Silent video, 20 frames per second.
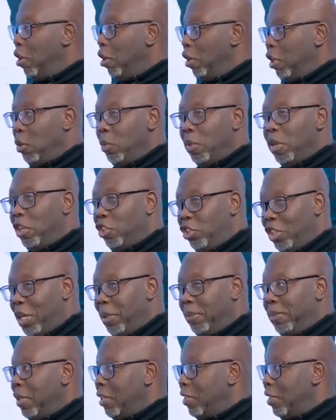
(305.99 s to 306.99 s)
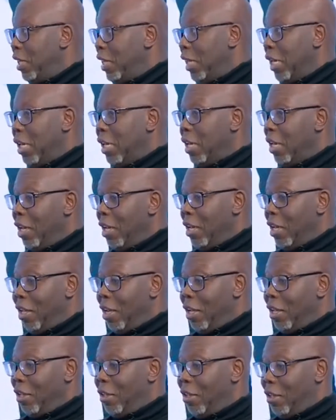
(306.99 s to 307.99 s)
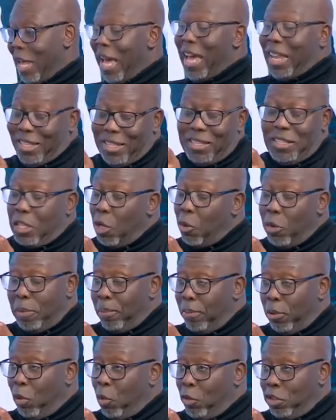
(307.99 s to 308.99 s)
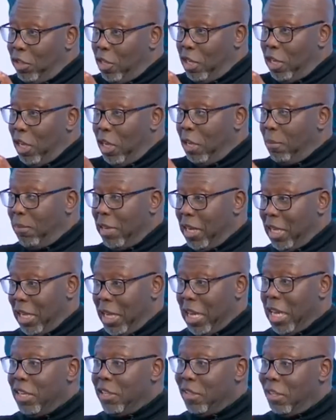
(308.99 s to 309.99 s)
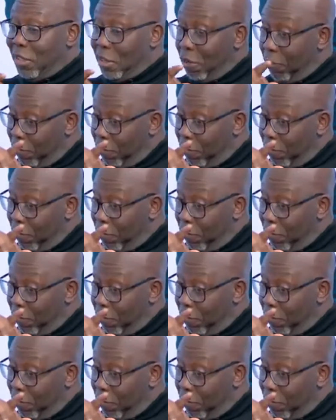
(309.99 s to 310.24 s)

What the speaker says: Are you in the Champions League? that's so important in many cases.